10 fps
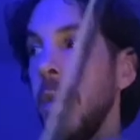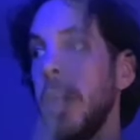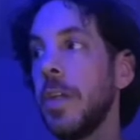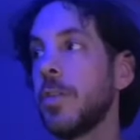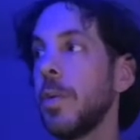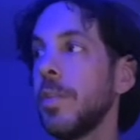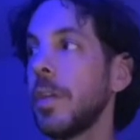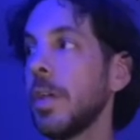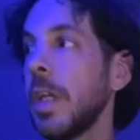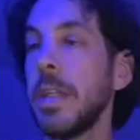It's always
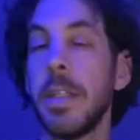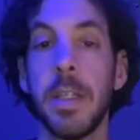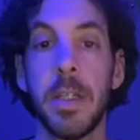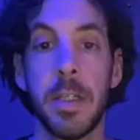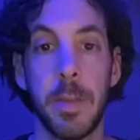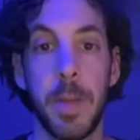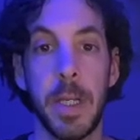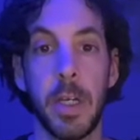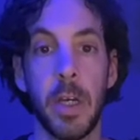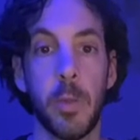a good idea,
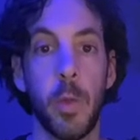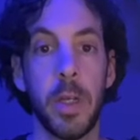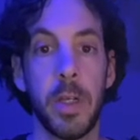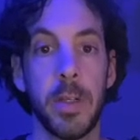depending on what